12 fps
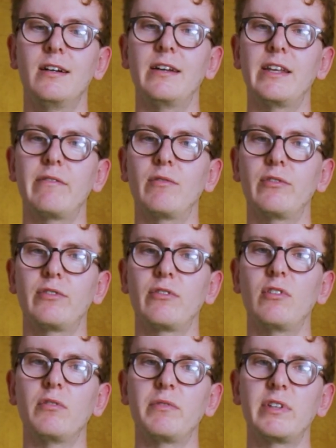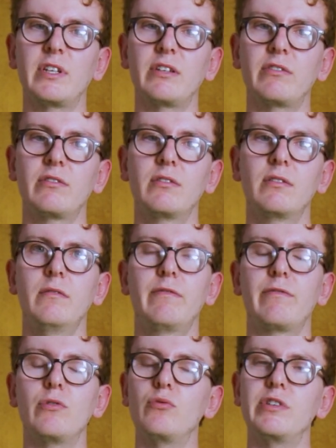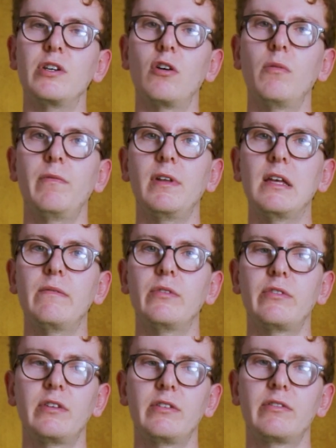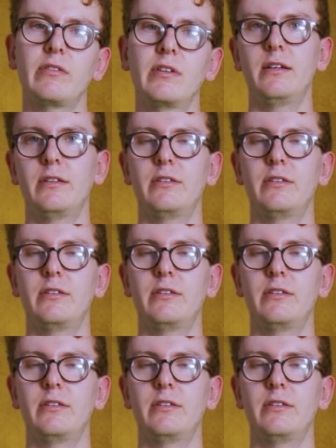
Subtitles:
and everyone's just loving these fruity hop flavours.